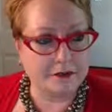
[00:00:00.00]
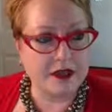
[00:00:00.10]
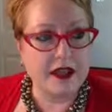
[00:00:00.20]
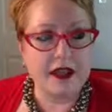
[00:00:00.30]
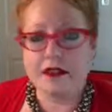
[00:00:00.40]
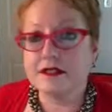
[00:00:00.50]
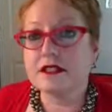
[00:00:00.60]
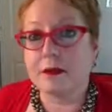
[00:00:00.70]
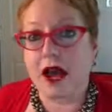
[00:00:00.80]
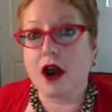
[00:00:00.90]
it.
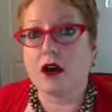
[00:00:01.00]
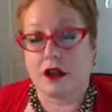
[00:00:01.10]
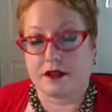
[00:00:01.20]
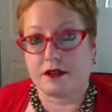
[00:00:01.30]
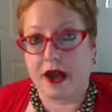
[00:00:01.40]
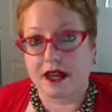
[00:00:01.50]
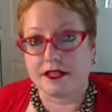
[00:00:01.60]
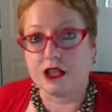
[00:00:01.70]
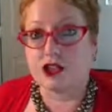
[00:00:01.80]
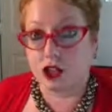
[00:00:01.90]
This is about
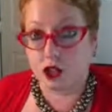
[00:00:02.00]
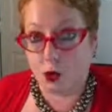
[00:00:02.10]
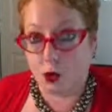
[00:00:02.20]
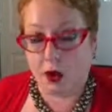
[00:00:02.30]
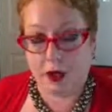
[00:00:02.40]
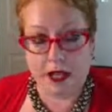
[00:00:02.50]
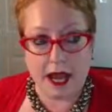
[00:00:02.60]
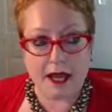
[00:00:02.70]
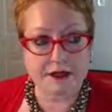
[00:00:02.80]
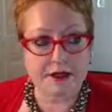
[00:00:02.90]
customizing to your
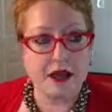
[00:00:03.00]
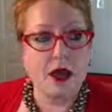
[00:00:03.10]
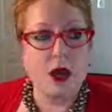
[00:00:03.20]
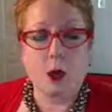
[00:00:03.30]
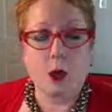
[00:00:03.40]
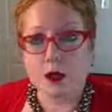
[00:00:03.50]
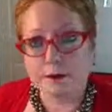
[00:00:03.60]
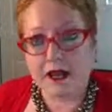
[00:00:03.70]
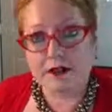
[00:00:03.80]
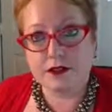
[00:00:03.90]
class.
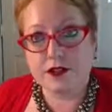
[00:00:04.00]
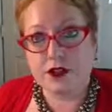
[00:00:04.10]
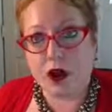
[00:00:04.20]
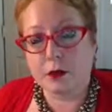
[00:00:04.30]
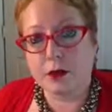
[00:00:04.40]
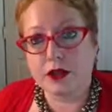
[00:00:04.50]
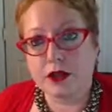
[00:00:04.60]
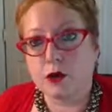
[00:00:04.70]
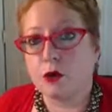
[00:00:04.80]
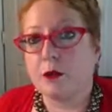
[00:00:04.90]
Course messages are
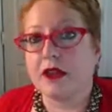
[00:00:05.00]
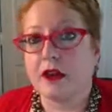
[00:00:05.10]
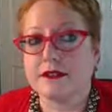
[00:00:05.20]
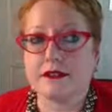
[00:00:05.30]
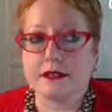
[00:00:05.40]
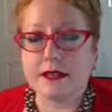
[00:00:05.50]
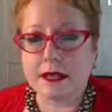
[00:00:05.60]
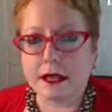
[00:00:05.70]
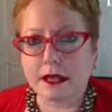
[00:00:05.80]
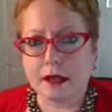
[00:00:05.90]
pretty cool because it's a
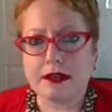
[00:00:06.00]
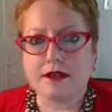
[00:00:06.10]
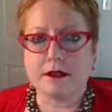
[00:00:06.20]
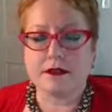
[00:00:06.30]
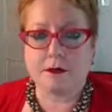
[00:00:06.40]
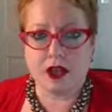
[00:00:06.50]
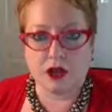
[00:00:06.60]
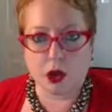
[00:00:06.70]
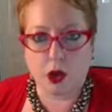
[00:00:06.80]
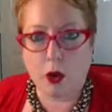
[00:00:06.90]
little email system
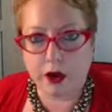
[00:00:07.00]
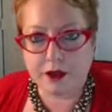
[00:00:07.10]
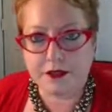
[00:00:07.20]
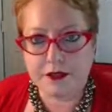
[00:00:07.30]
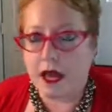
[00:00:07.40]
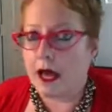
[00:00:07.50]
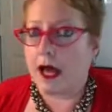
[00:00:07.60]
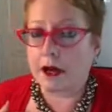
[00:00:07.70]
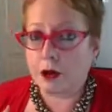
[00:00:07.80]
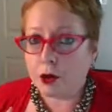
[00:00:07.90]
in your course.
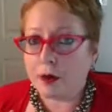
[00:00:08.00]
I